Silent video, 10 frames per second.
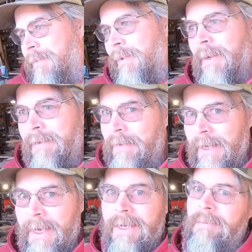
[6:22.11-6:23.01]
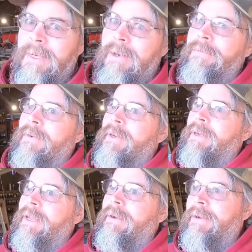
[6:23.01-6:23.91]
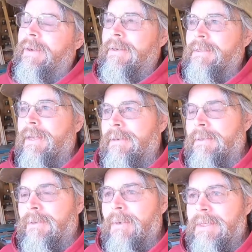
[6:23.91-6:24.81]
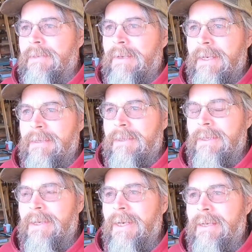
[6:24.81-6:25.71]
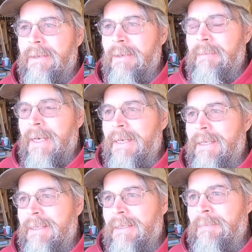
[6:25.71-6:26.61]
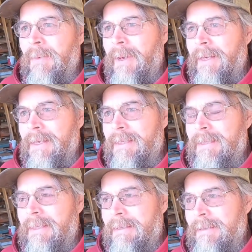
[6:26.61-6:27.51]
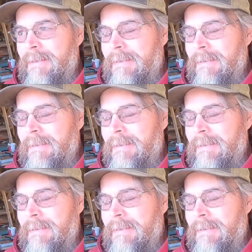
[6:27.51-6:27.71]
We may find that to be different in later years, that too much of it isn't good either, but at this point it's the